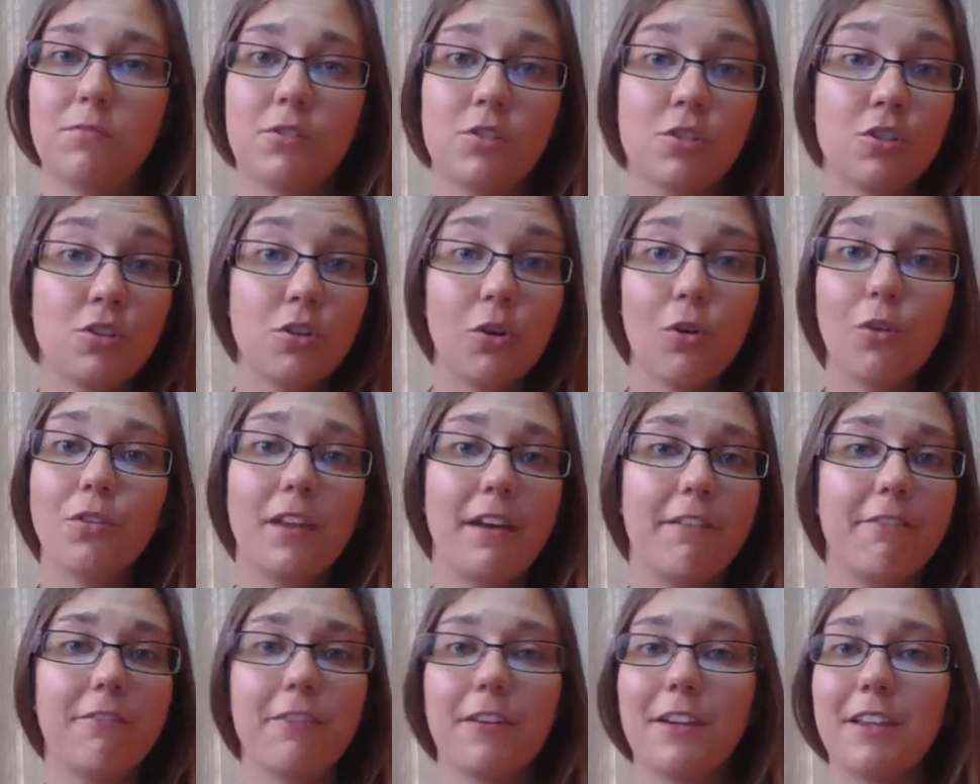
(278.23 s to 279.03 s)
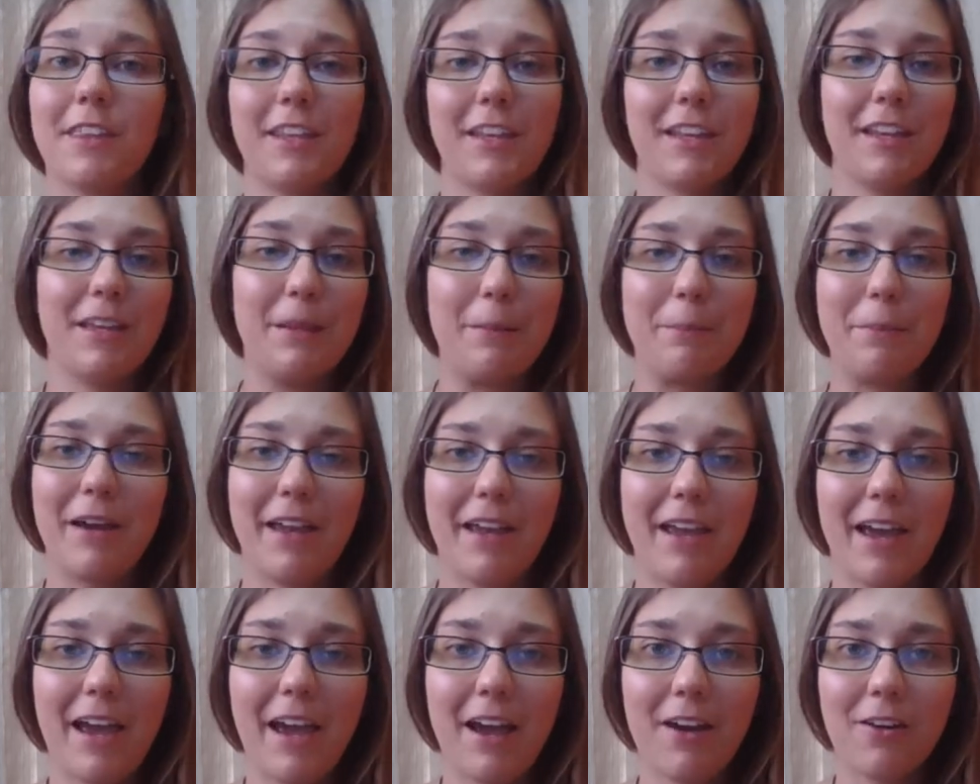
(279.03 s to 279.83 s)
sold everything in
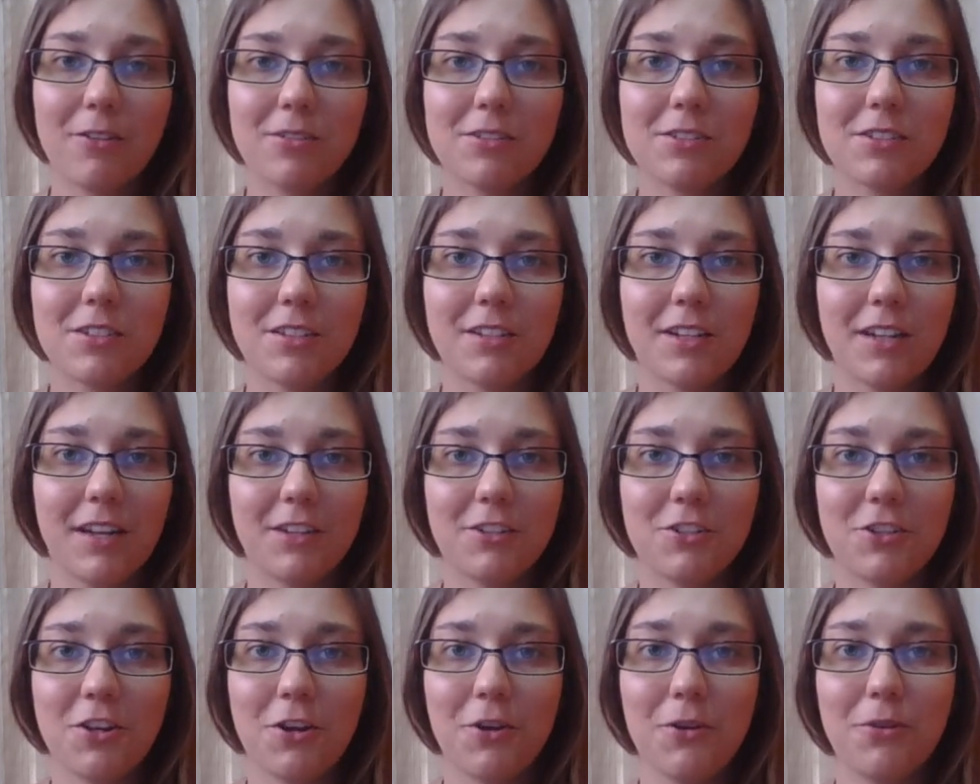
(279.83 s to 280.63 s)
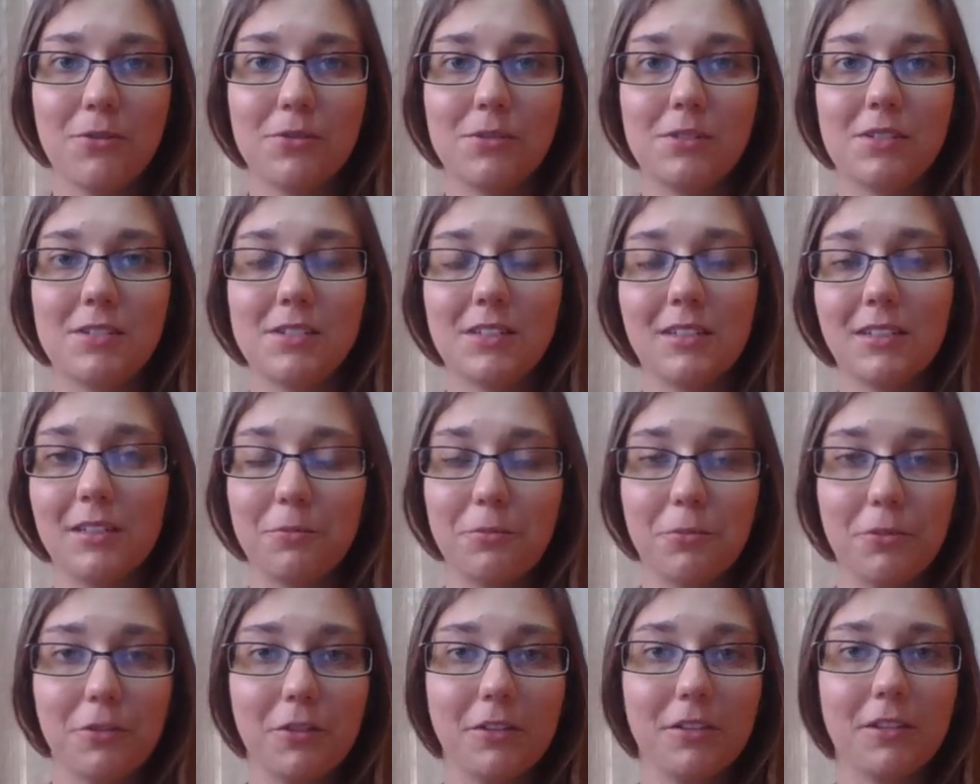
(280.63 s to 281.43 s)
my house and I chose
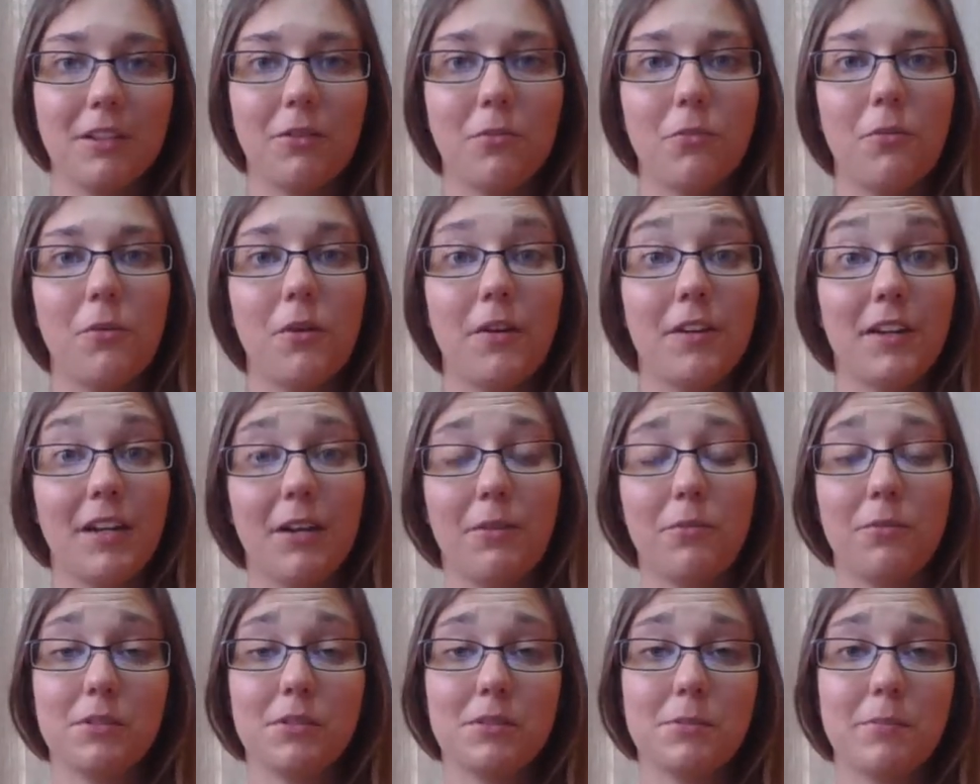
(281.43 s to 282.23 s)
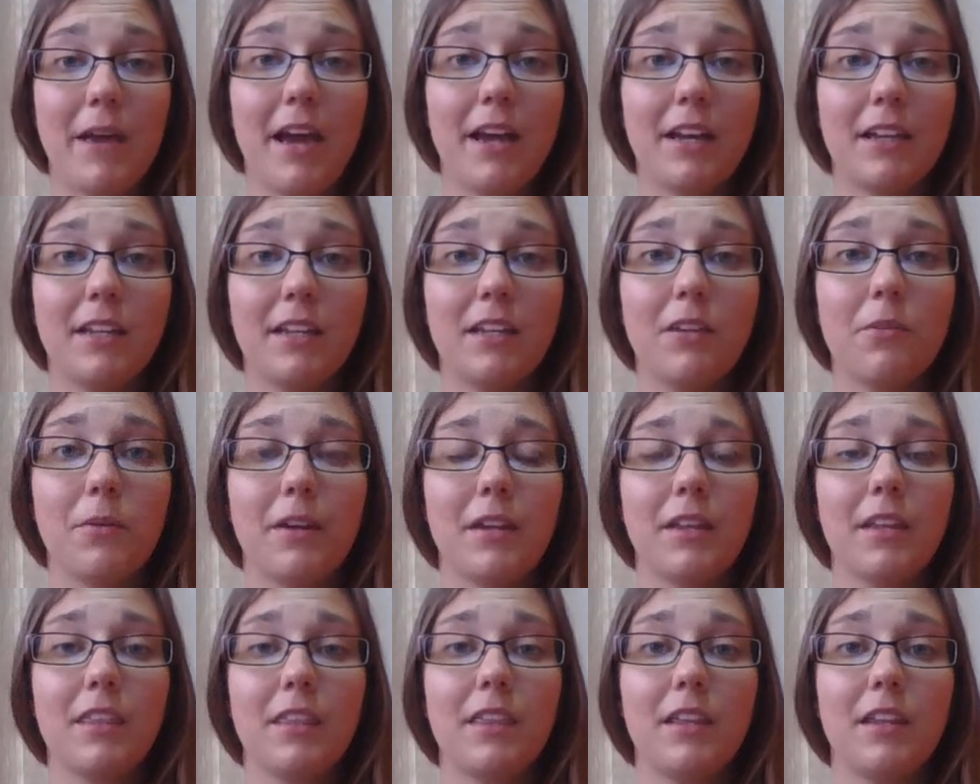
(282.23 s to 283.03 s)
deliberately what I was packing
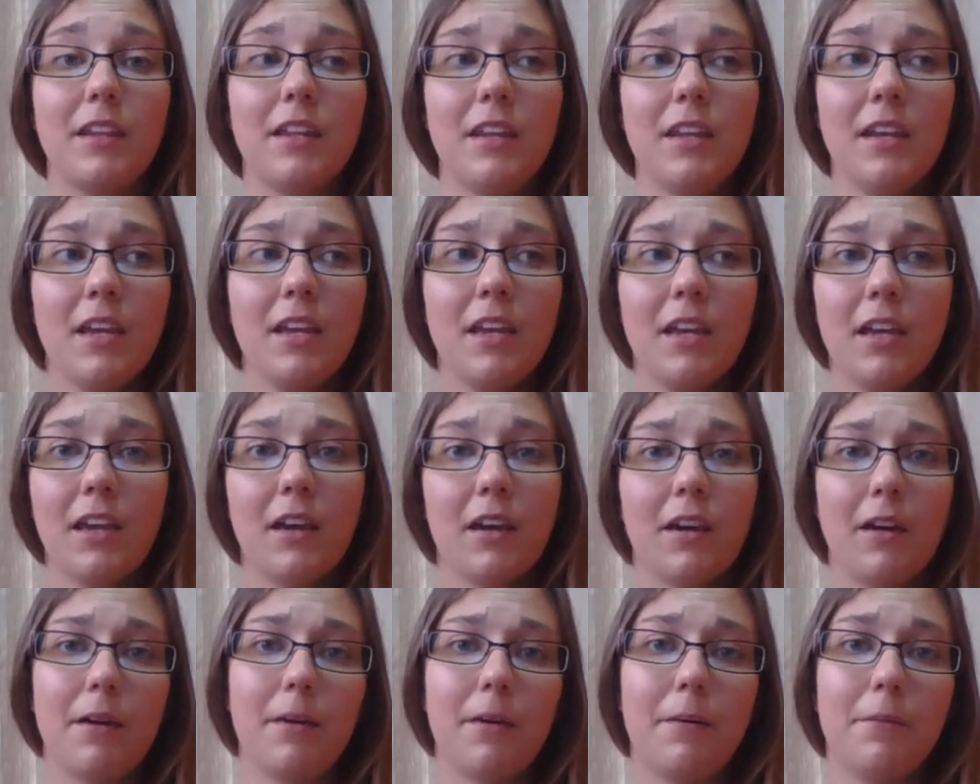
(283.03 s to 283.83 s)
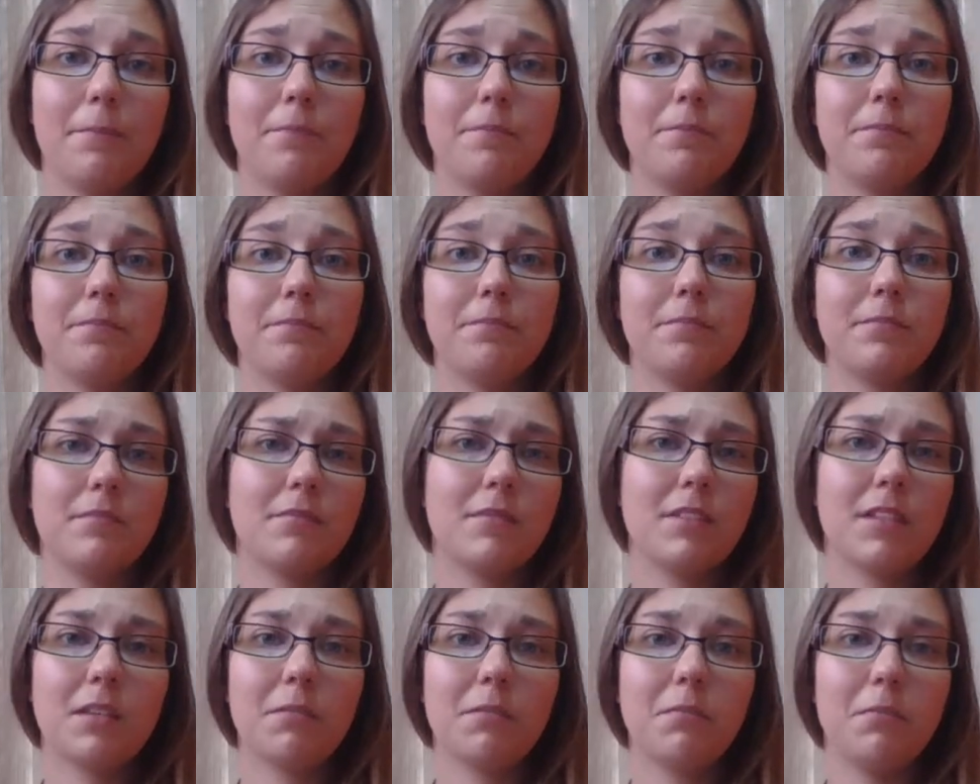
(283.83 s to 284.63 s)
with, and
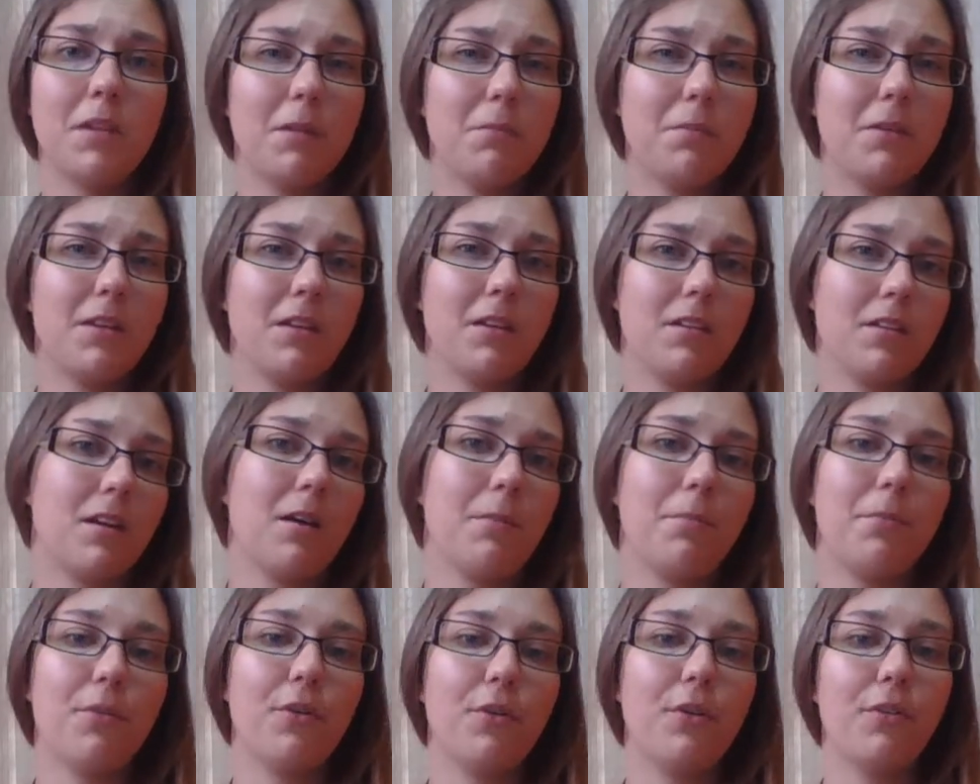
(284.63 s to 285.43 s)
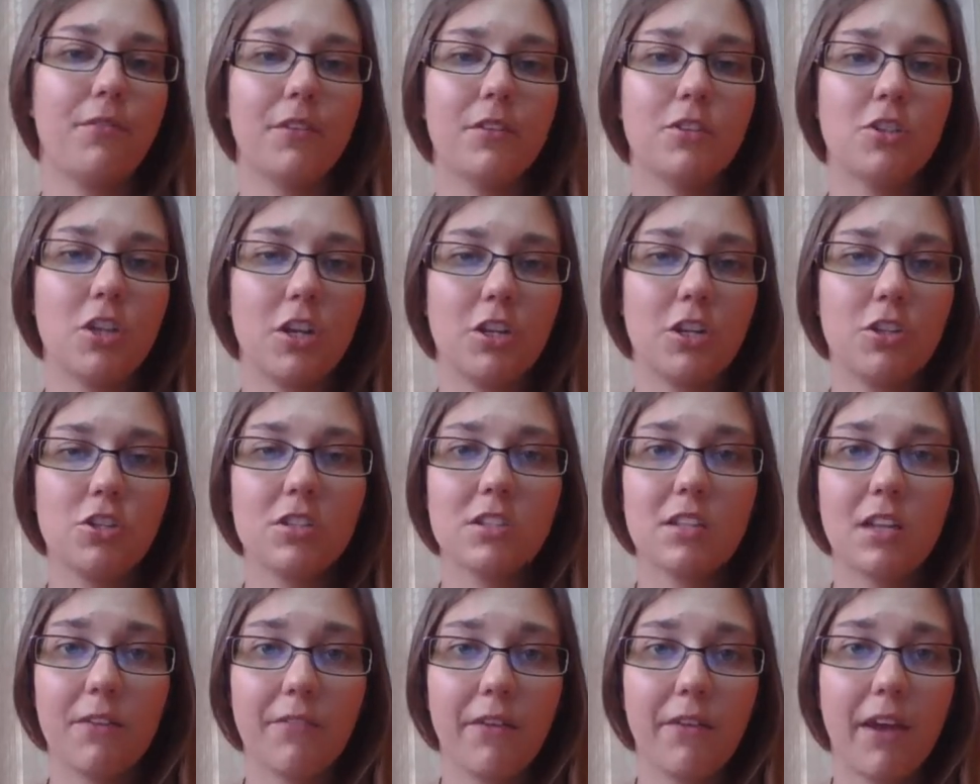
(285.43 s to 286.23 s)
maybe a couple of the
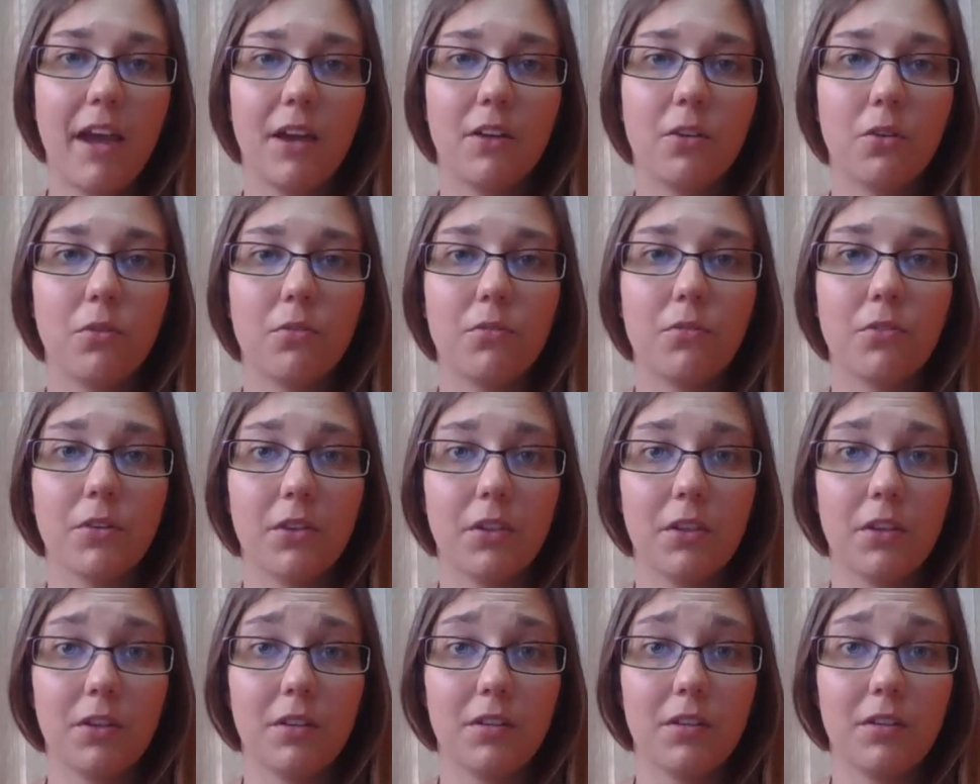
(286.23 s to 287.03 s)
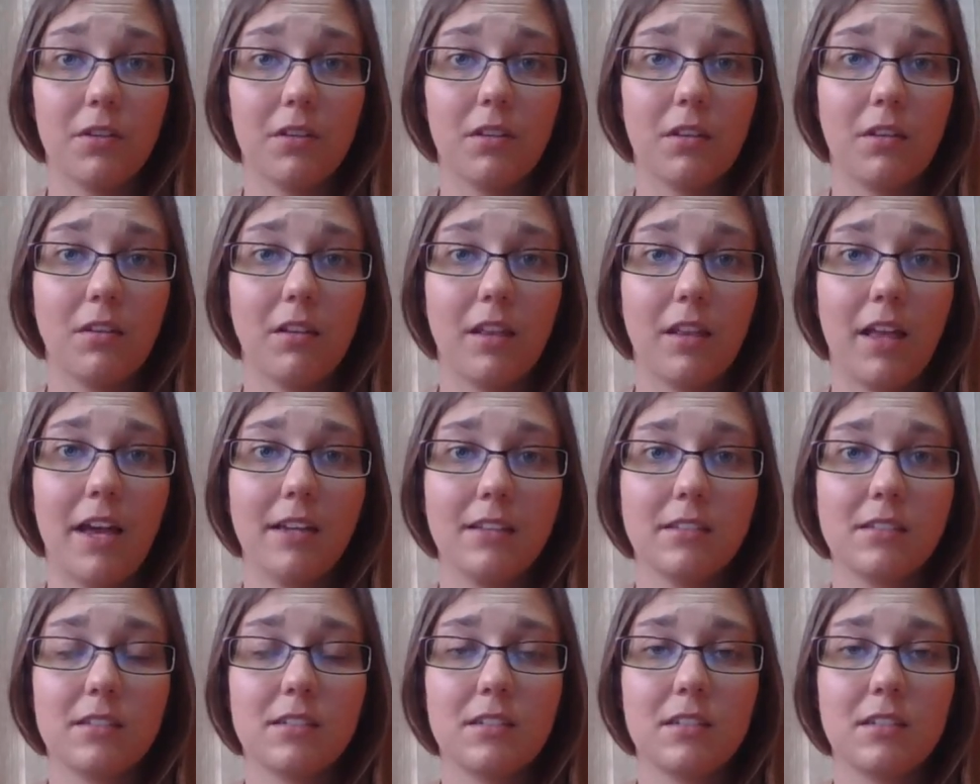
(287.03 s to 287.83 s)
changes I've had over the
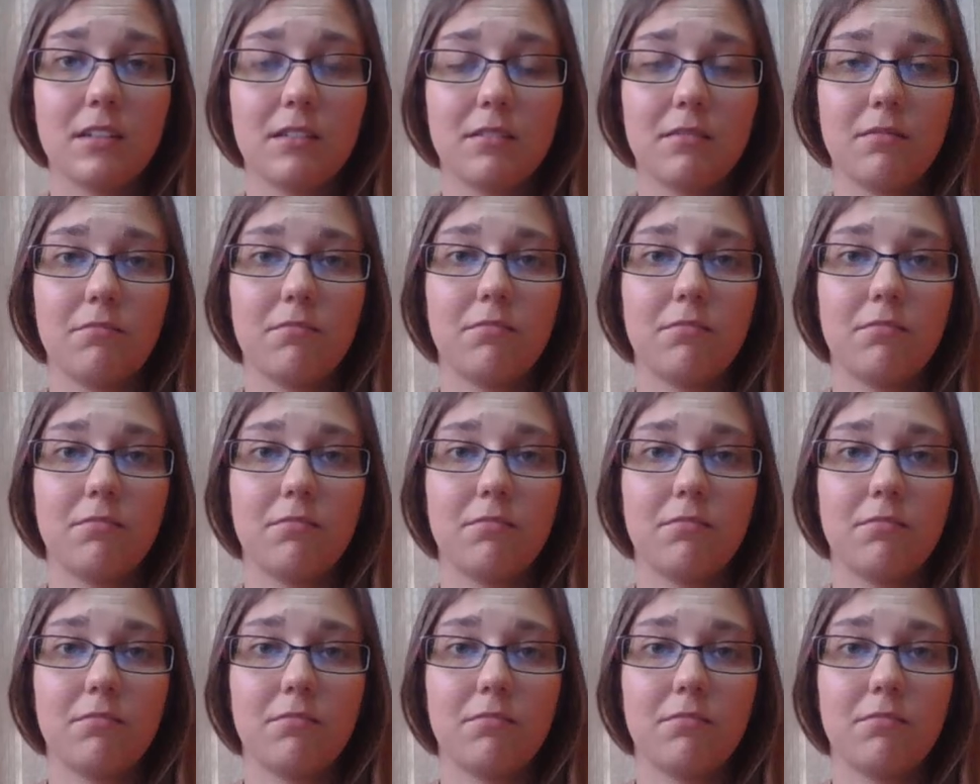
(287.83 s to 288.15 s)
last